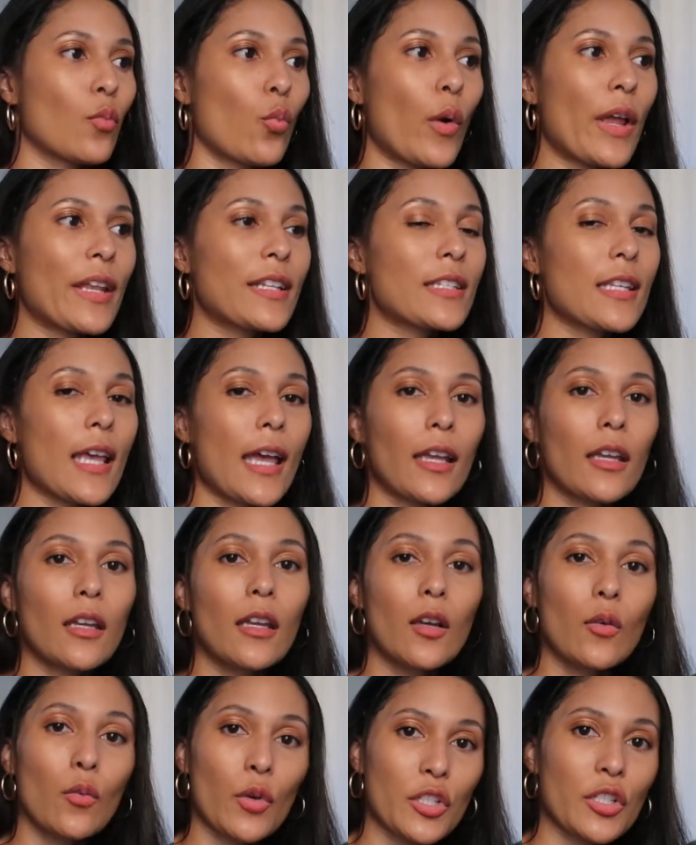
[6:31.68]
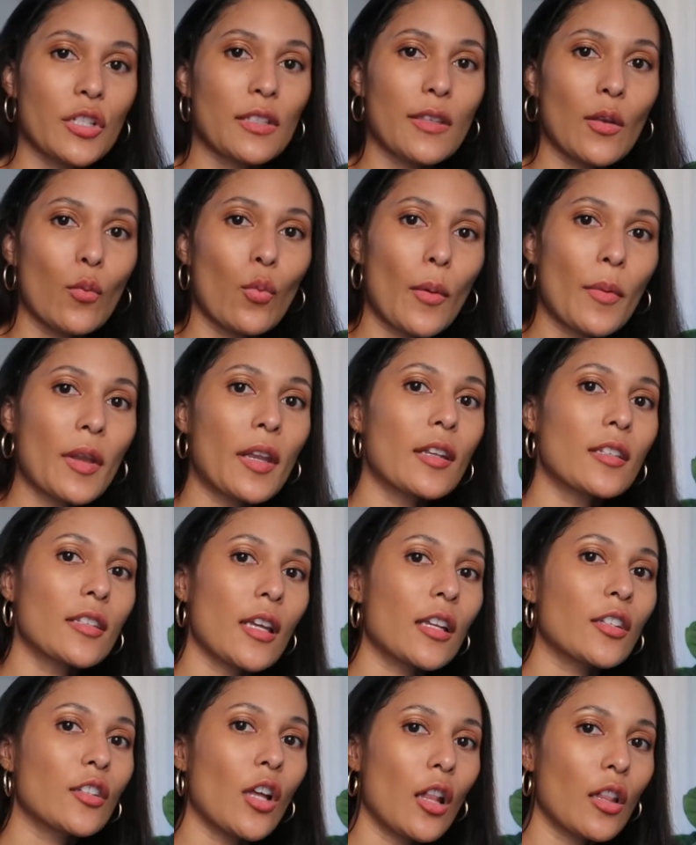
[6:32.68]
WinTech, which is the Women in
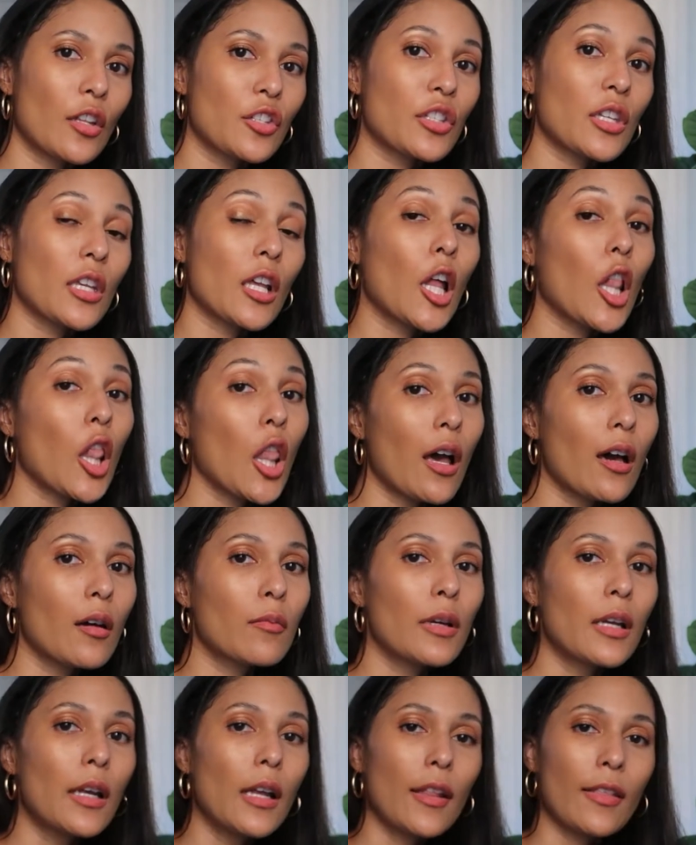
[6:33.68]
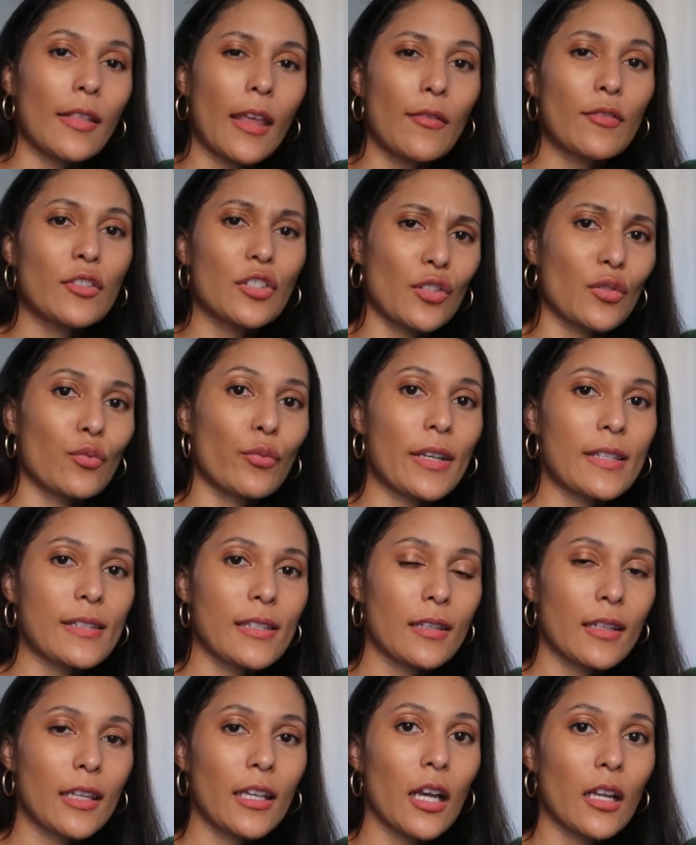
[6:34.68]
Technology Club, they've just
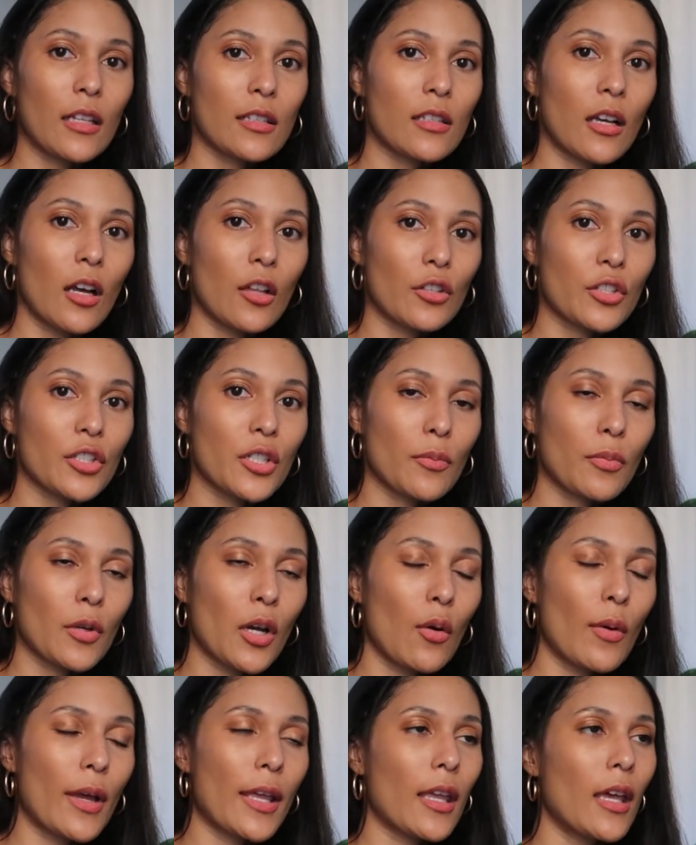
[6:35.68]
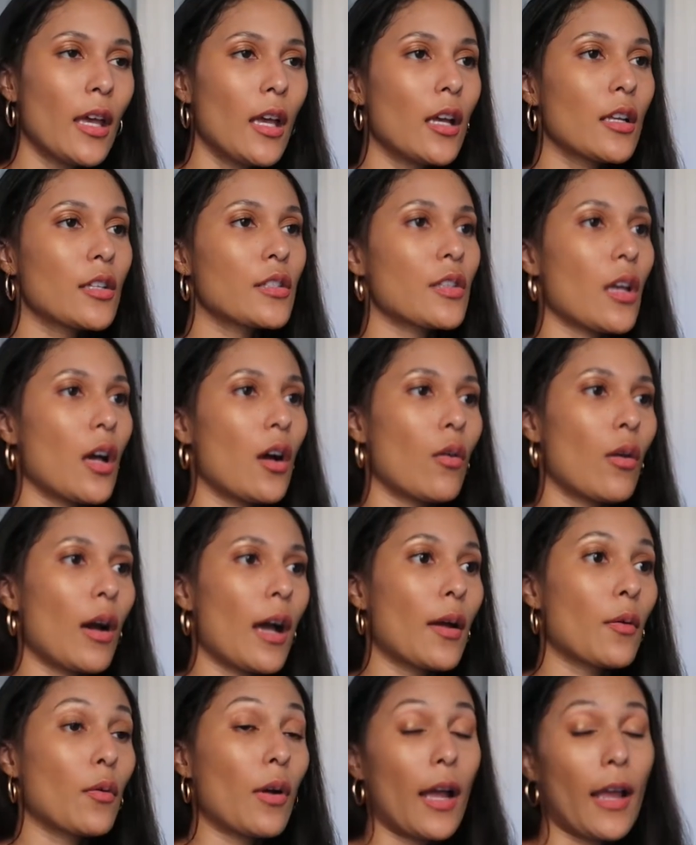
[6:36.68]
recently got a scholarship going, so
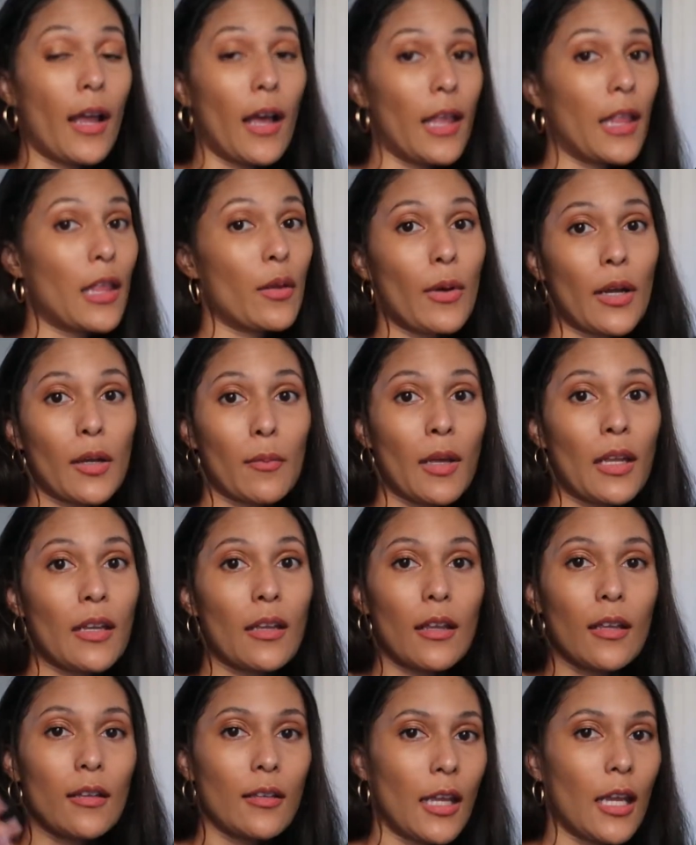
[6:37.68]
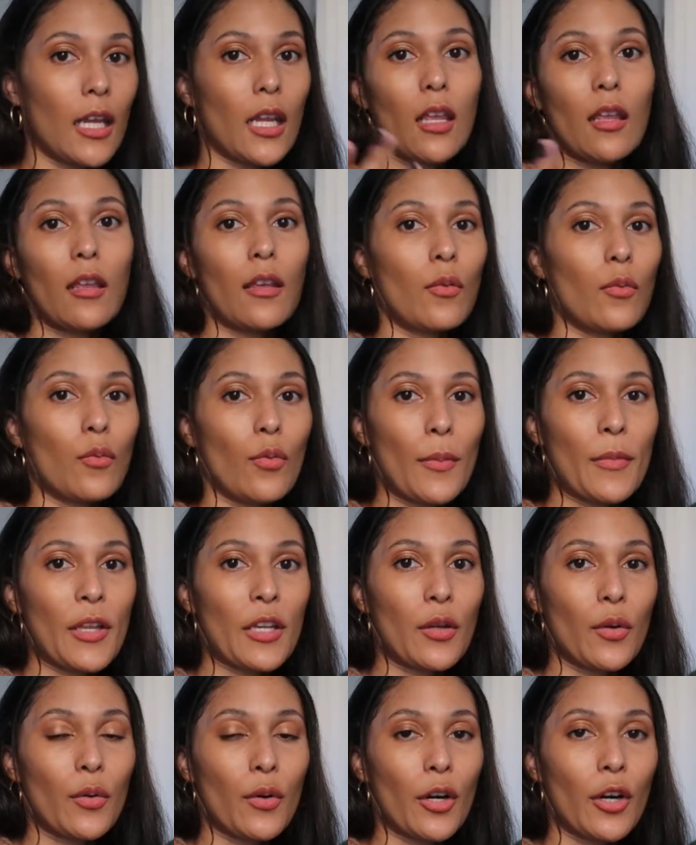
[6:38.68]
I, I highly recommend any
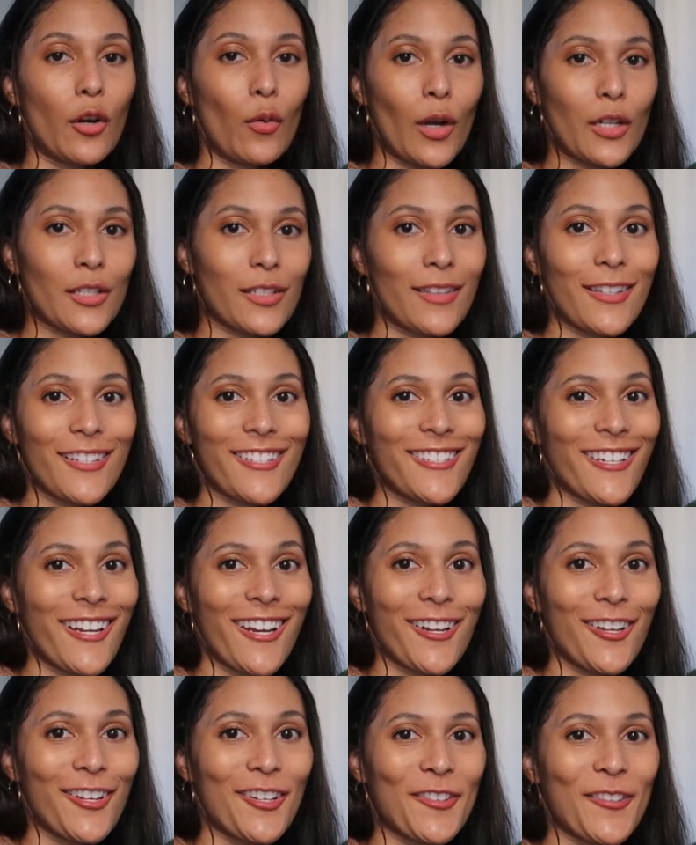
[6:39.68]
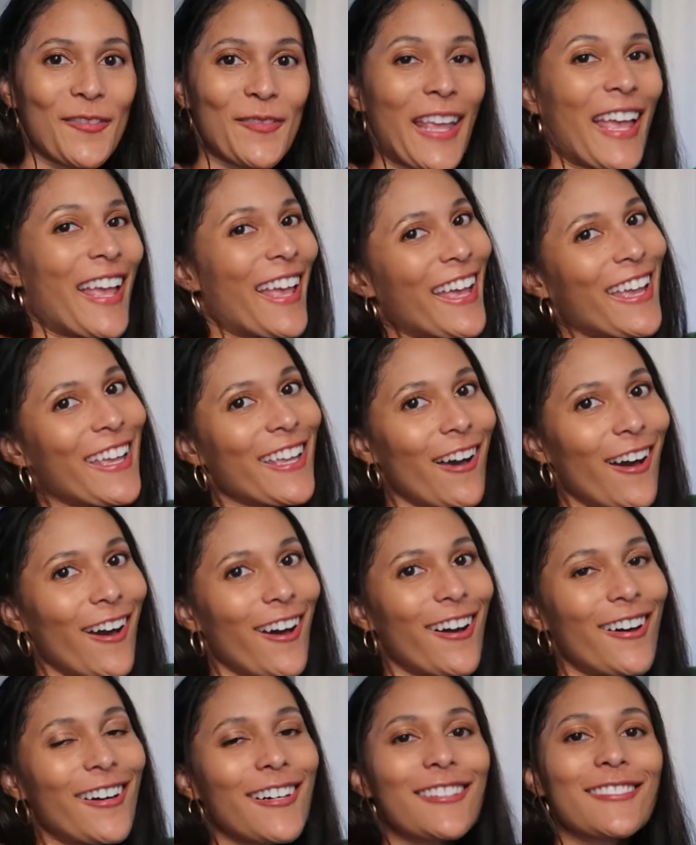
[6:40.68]
women who are watching this channel, hey
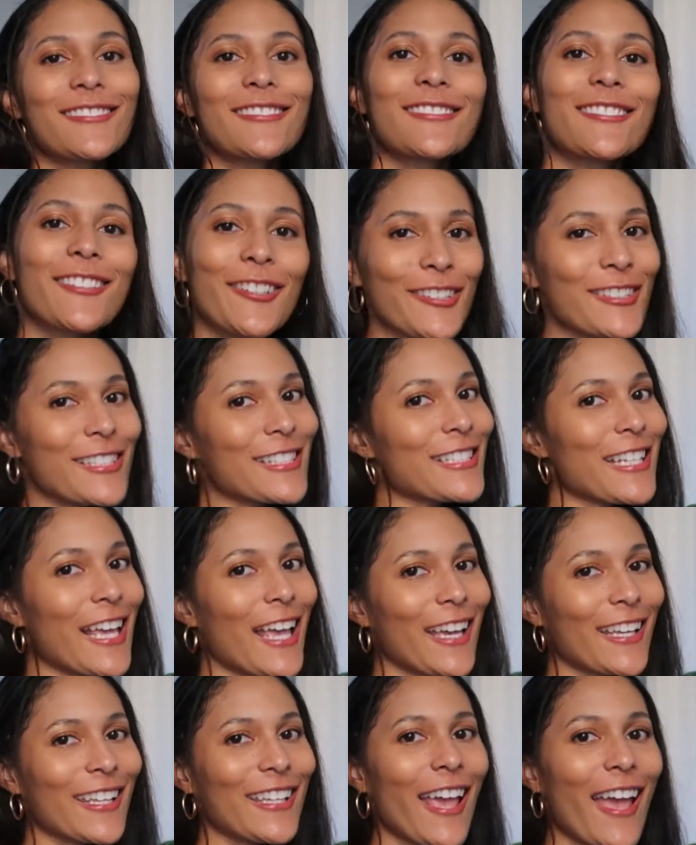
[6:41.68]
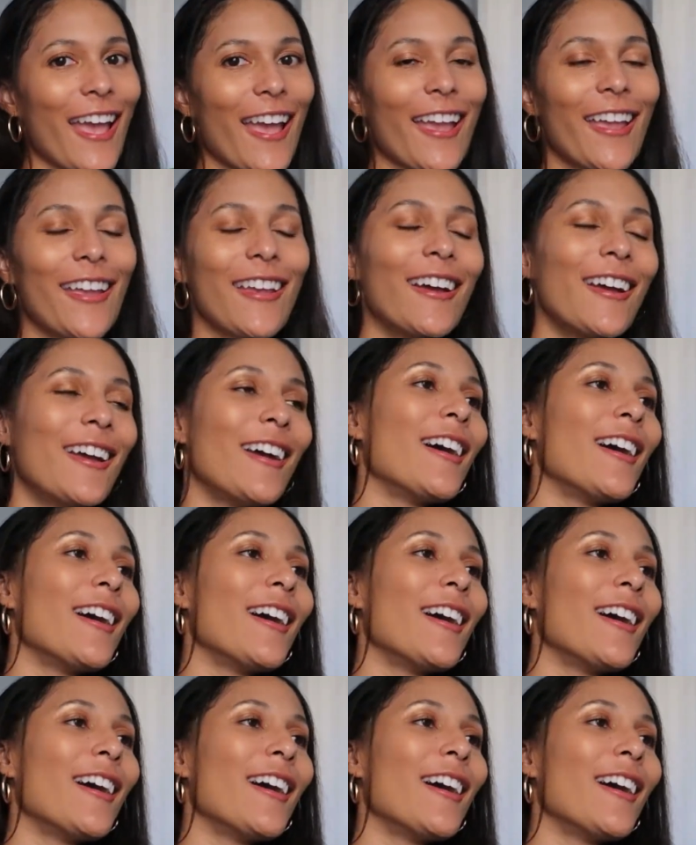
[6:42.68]
y'all, girls in tech, yay,